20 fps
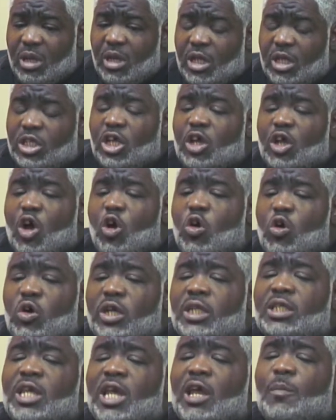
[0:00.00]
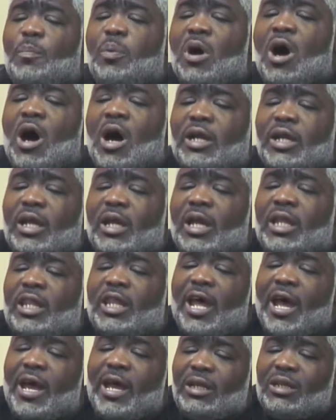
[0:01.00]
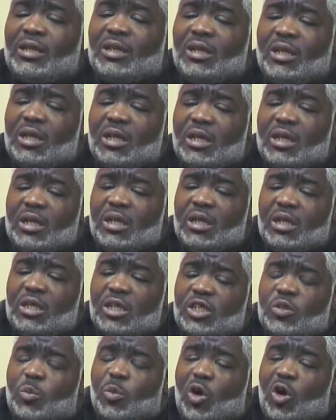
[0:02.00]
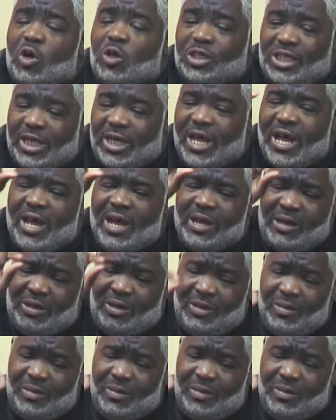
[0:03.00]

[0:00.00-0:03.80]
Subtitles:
to go and take part in that small jihad?